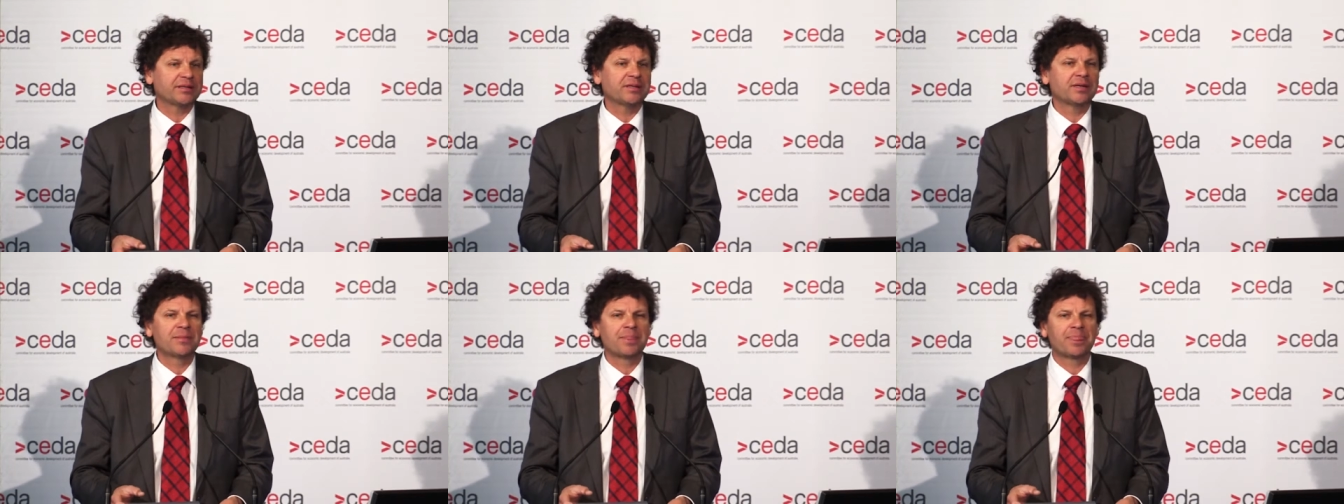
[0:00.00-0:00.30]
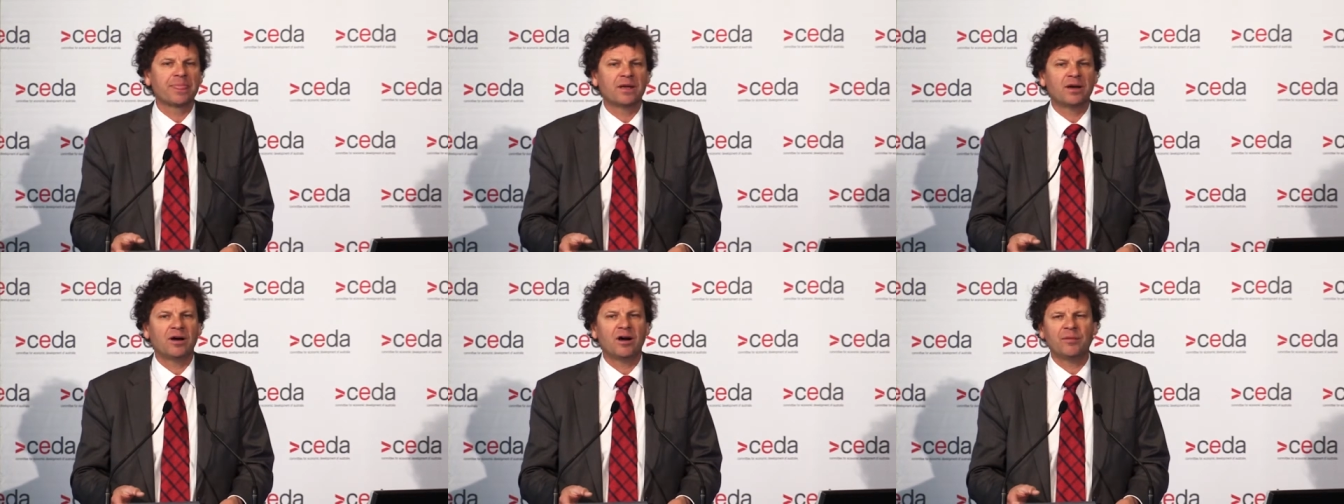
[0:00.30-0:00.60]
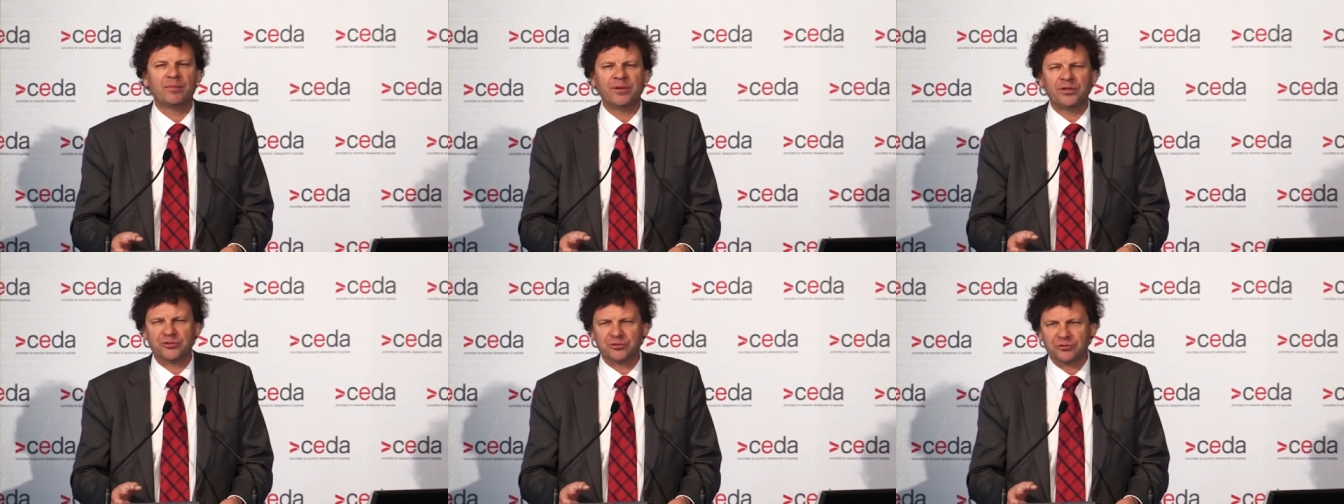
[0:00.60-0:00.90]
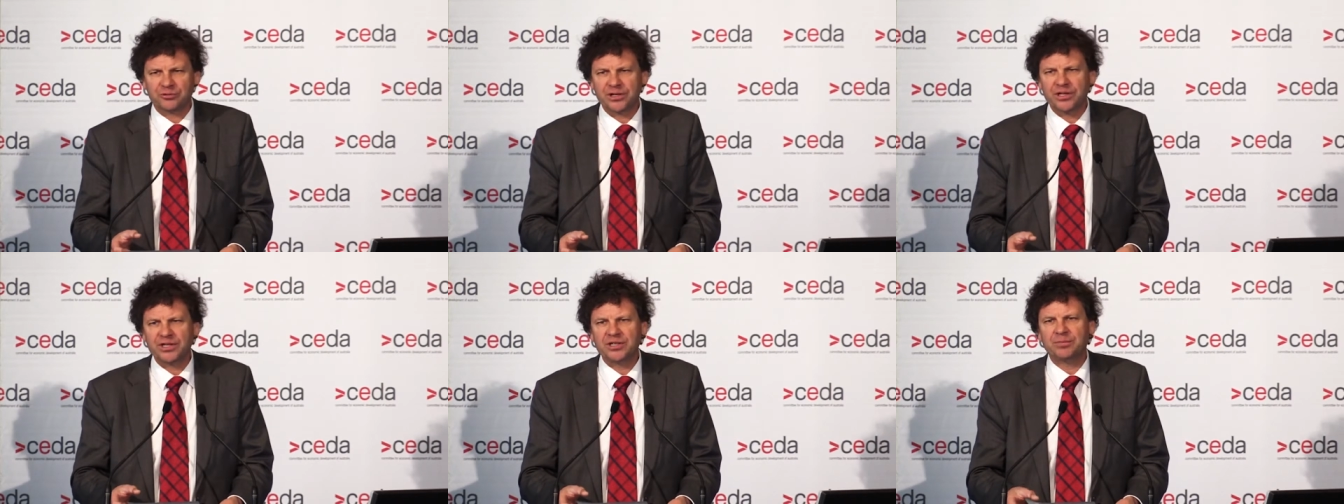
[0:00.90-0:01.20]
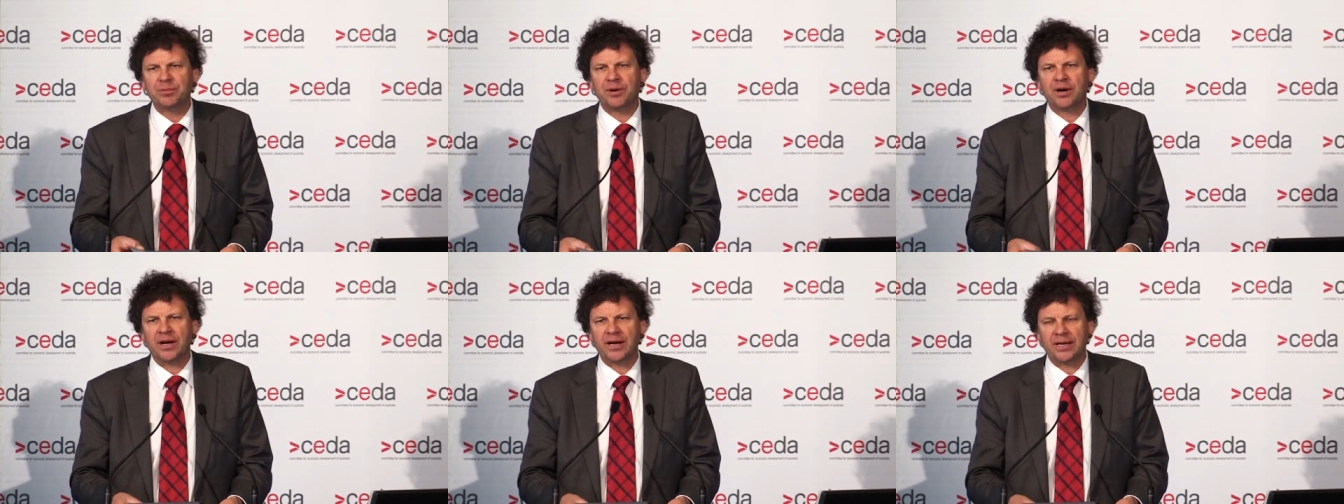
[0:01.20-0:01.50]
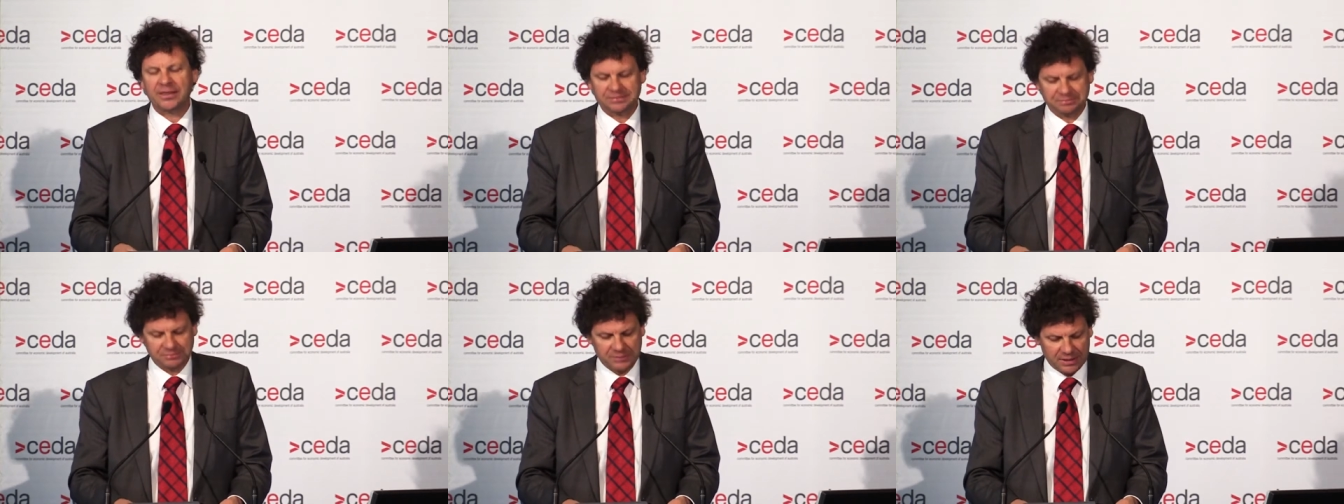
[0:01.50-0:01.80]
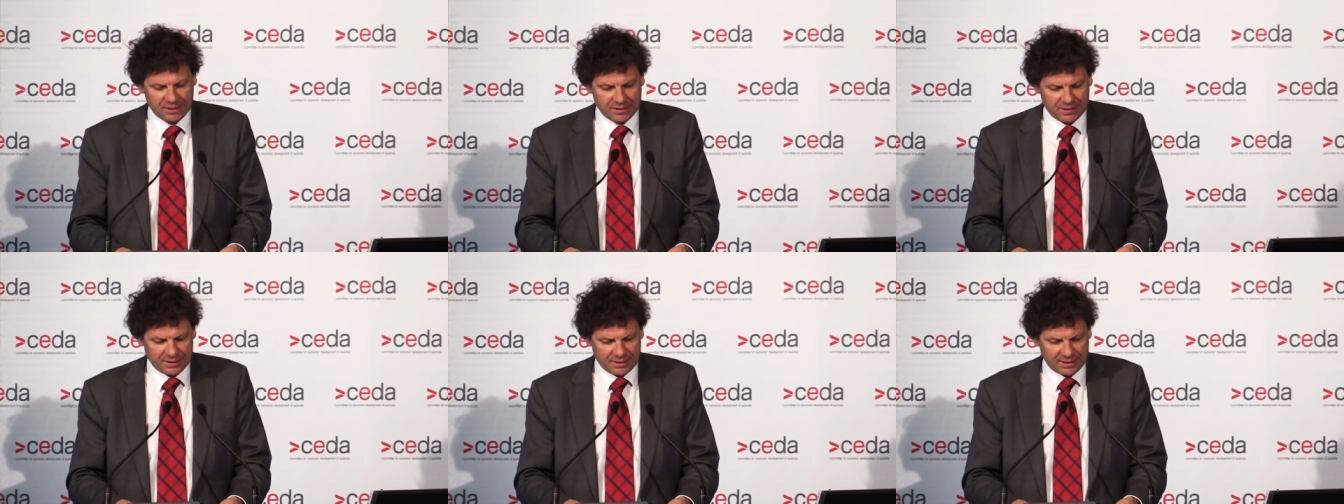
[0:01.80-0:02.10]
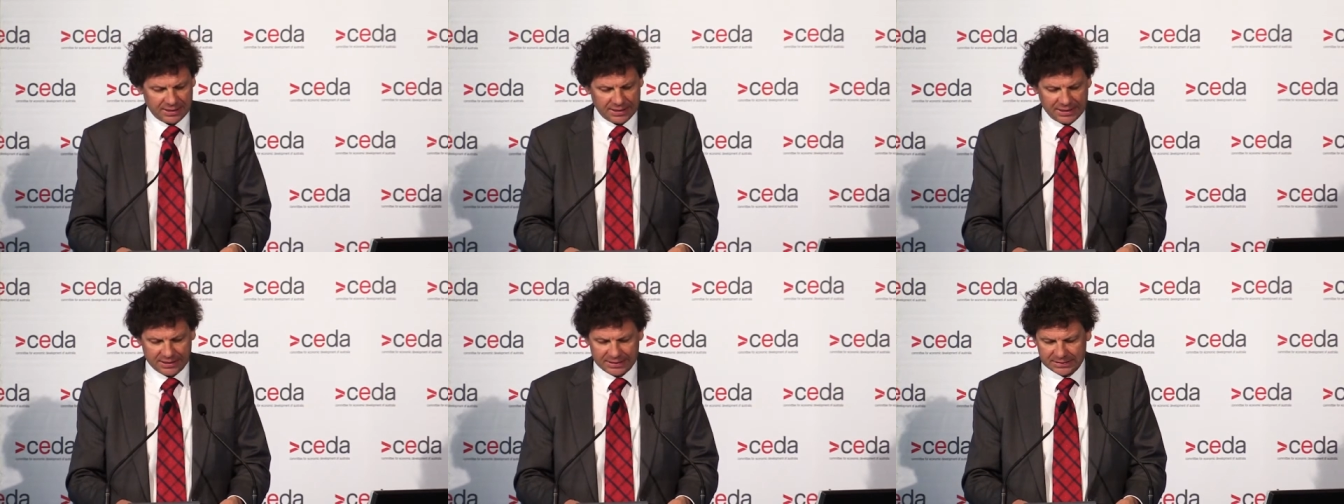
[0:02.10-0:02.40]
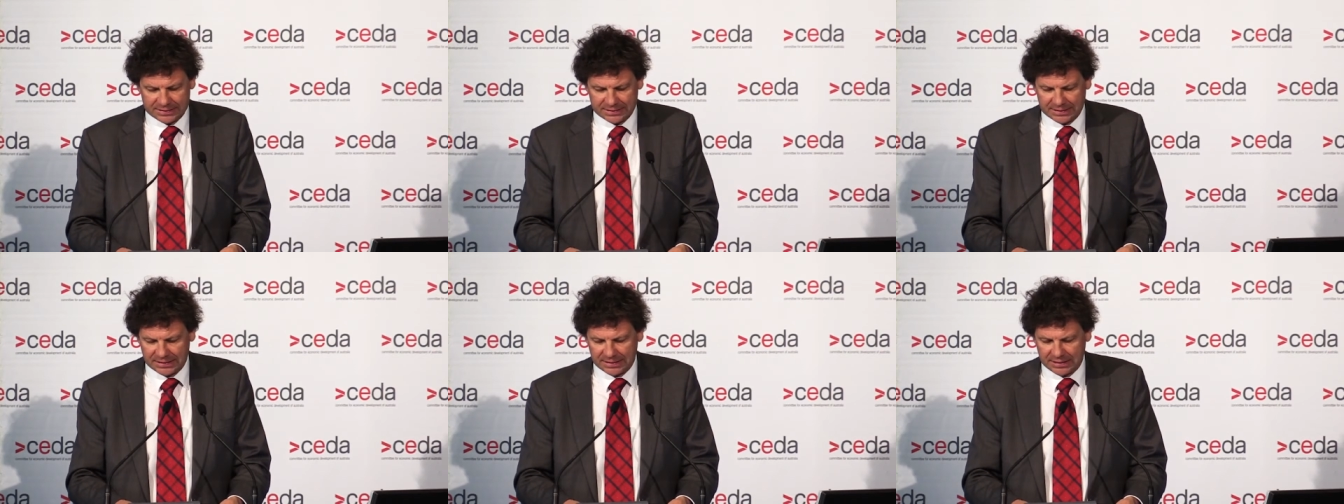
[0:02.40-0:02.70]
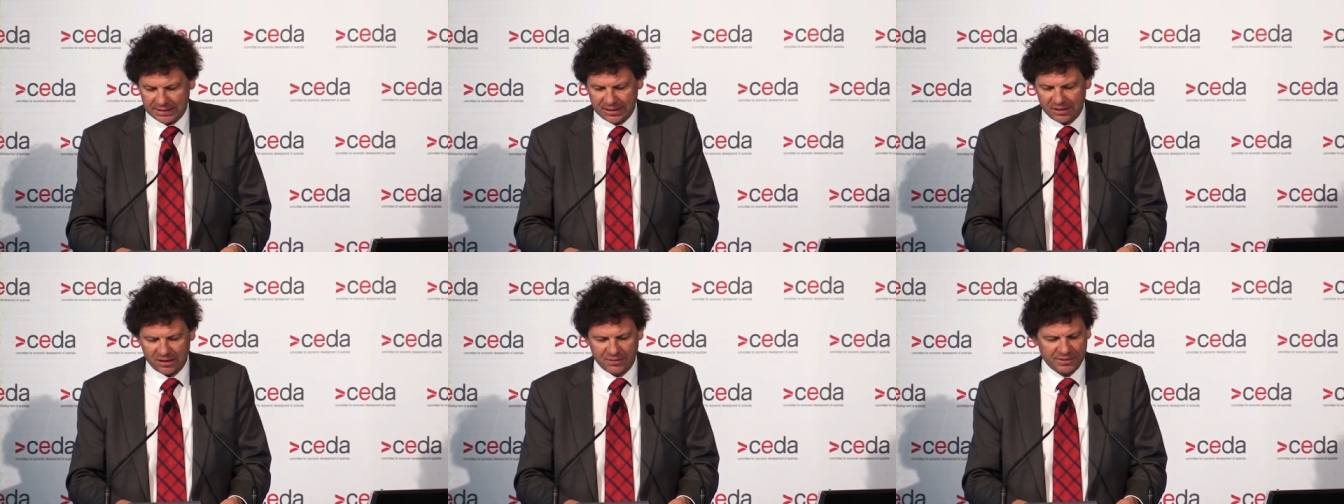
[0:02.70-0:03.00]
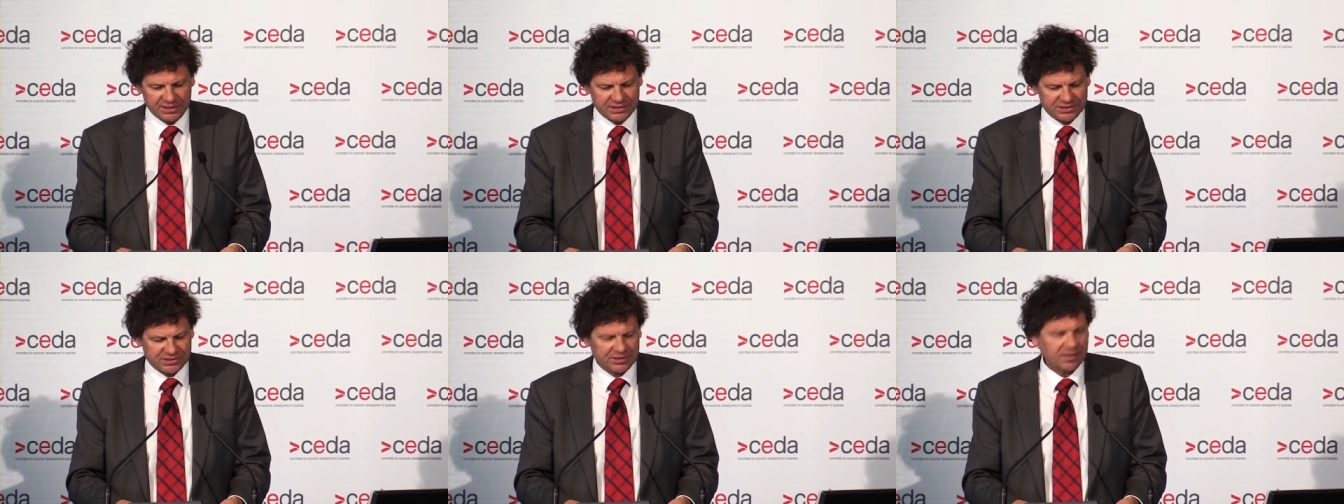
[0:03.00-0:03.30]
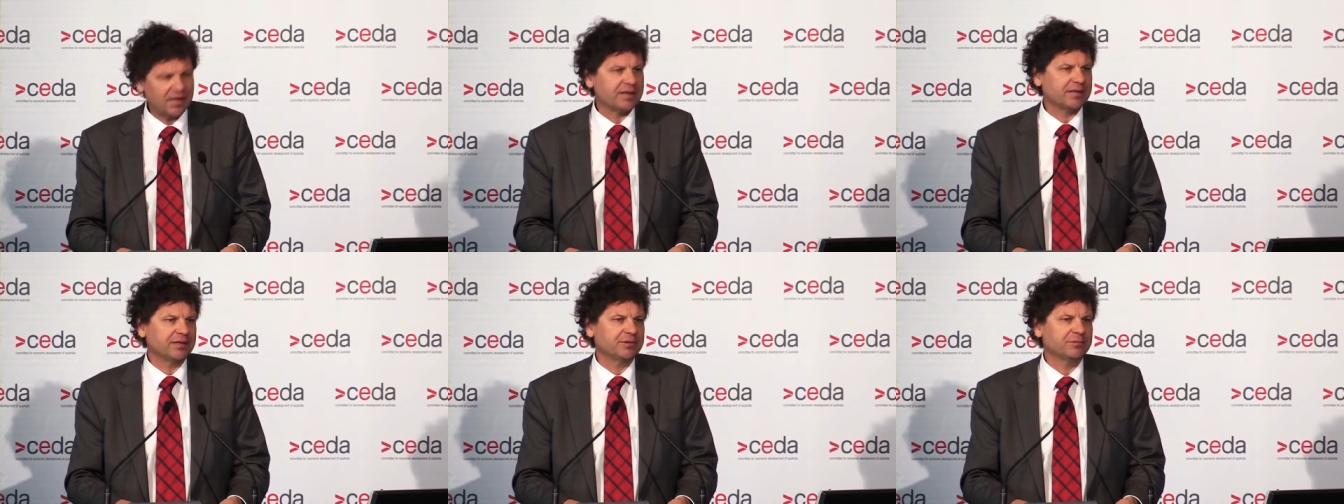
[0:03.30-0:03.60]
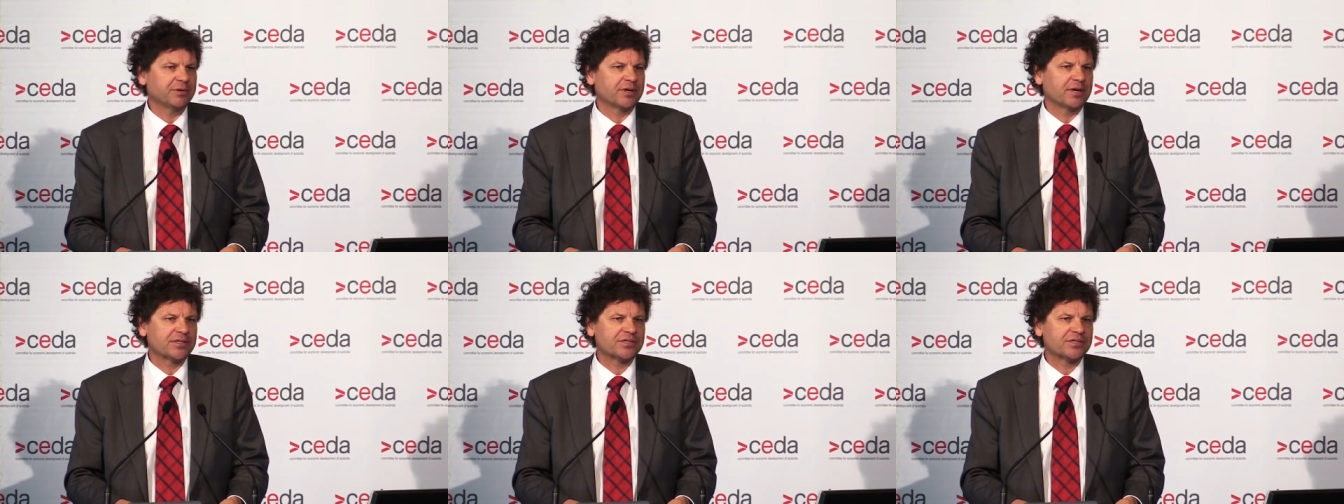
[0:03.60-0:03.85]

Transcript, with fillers: it. I'm intrigued by it, and I'm excited when